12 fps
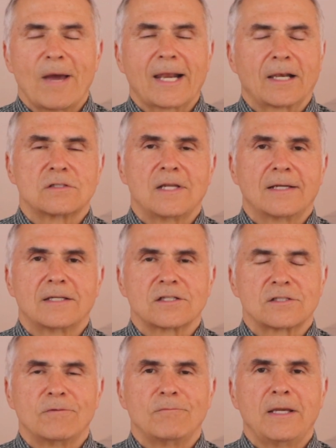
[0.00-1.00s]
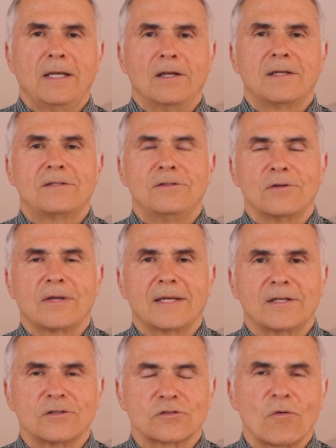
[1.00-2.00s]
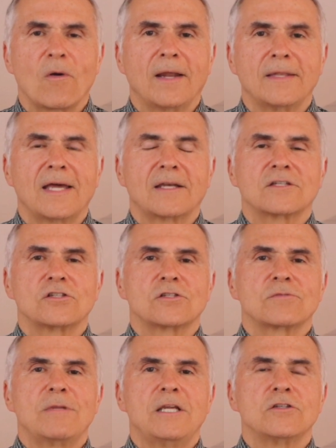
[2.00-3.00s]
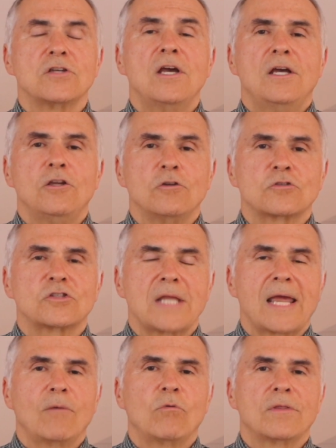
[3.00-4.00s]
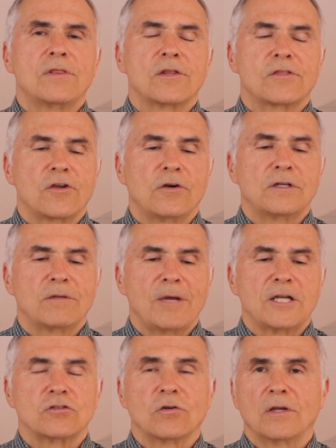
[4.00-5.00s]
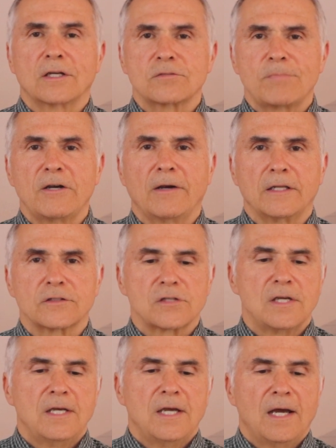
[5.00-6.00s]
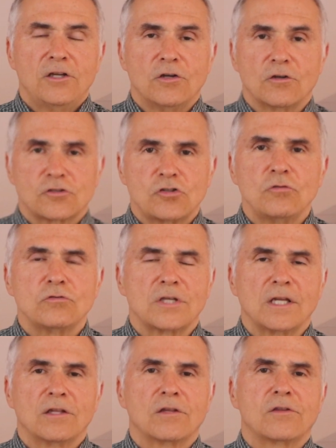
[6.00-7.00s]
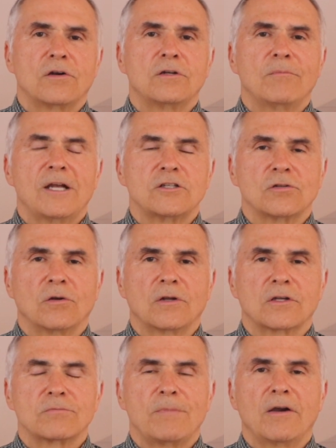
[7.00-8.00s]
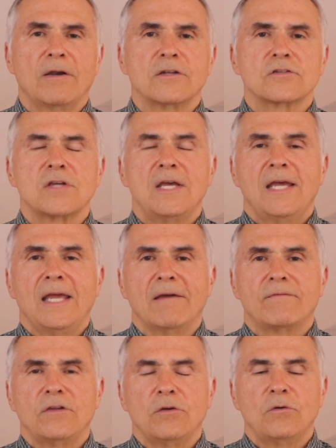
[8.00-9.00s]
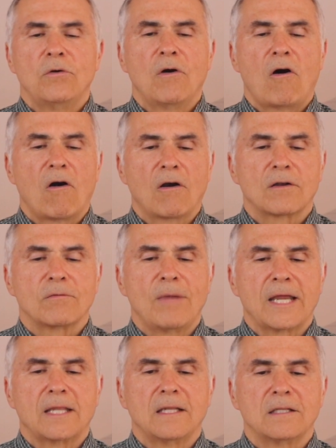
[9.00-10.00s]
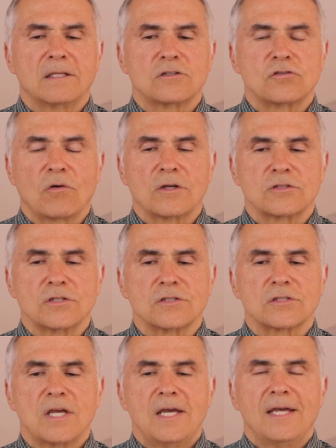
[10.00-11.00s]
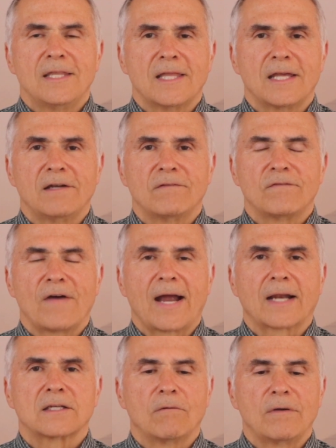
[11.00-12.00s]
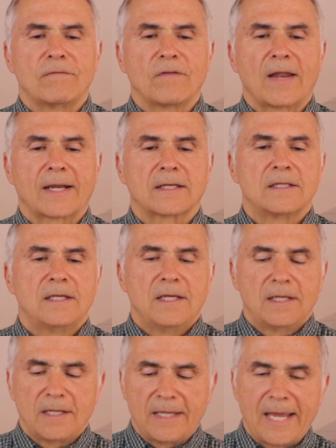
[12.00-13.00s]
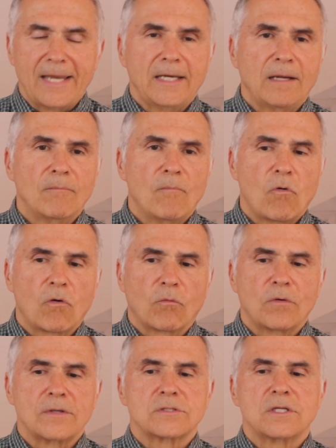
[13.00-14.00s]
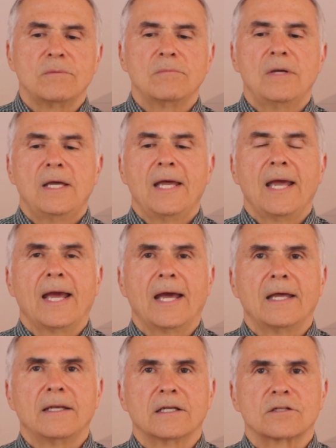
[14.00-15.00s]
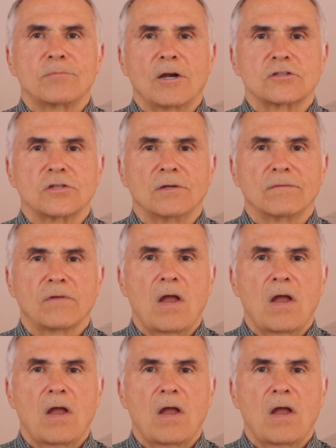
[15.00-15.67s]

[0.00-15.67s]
battle, that doesn't mean that you get destroyed. That just means you stay with the third dimensional experience. You're choosing the third dimensional experience if you aren't making the choices that in fact reflect gaining more wisdom and expression of